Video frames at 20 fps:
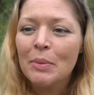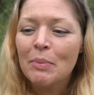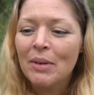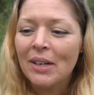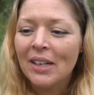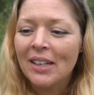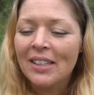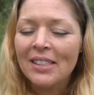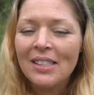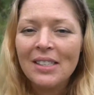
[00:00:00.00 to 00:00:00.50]

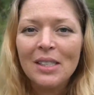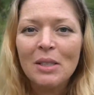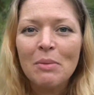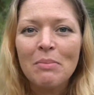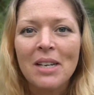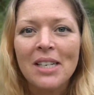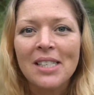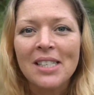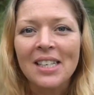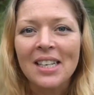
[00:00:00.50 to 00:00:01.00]
But this is
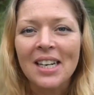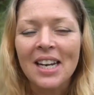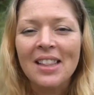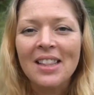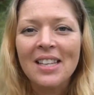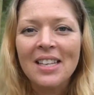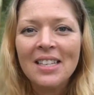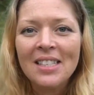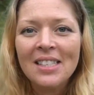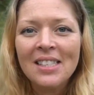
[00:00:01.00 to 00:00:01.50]
amazing.
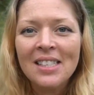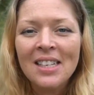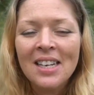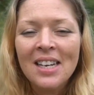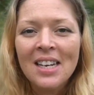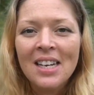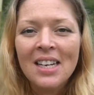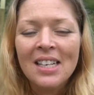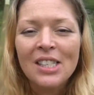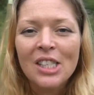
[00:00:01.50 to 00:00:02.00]
And this
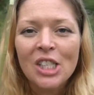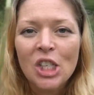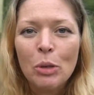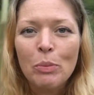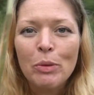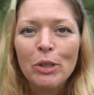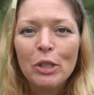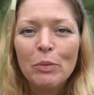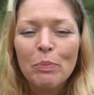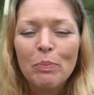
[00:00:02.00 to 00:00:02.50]
is so
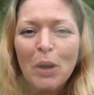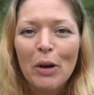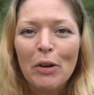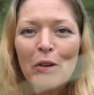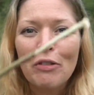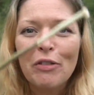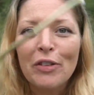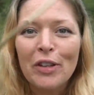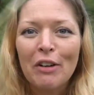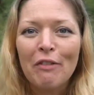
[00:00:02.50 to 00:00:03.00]
much
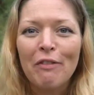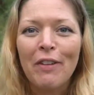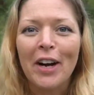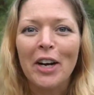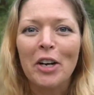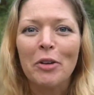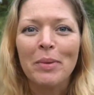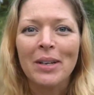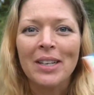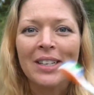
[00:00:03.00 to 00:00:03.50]
better for the
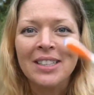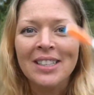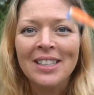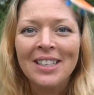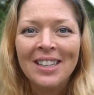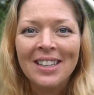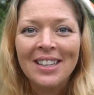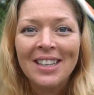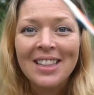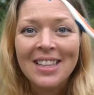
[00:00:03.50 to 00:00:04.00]
environment
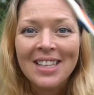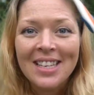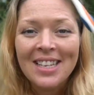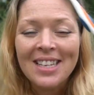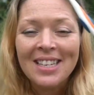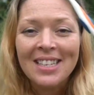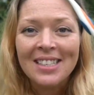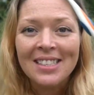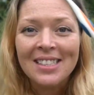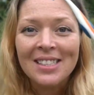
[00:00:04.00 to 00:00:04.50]
than
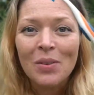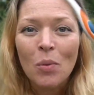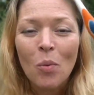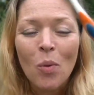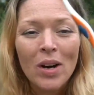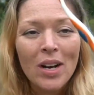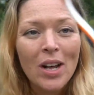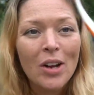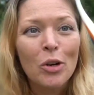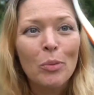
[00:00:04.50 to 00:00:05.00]
these,
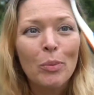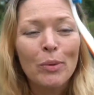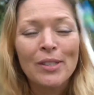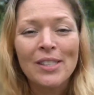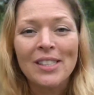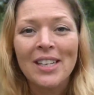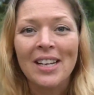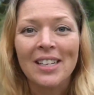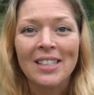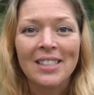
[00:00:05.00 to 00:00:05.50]

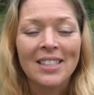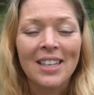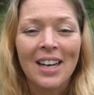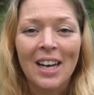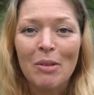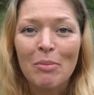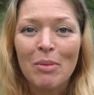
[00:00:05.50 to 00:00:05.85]
100%. I